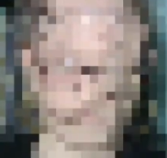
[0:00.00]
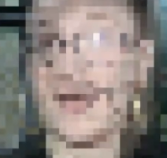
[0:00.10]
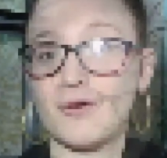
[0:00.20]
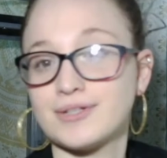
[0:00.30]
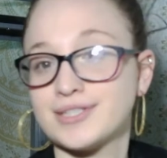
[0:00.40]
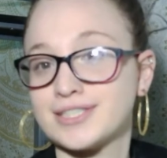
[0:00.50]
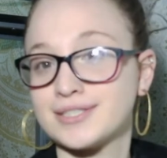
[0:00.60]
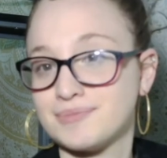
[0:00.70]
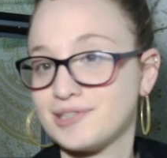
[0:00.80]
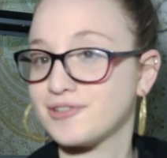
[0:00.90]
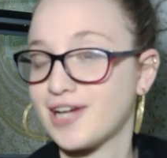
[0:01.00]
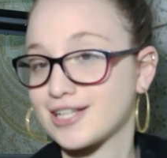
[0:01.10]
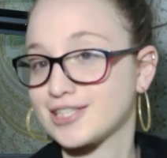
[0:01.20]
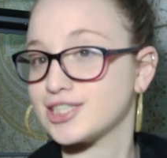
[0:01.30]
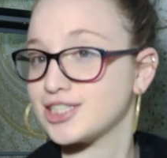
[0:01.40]
That was me
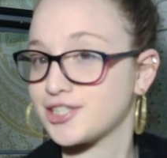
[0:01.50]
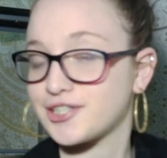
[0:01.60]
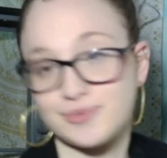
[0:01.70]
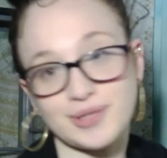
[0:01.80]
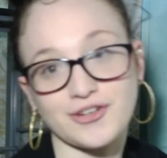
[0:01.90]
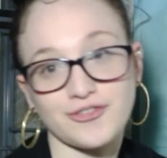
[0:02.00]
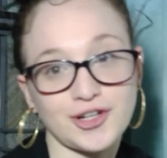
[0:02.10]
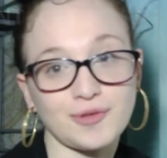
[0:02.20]
reacting to Jerry Springer funny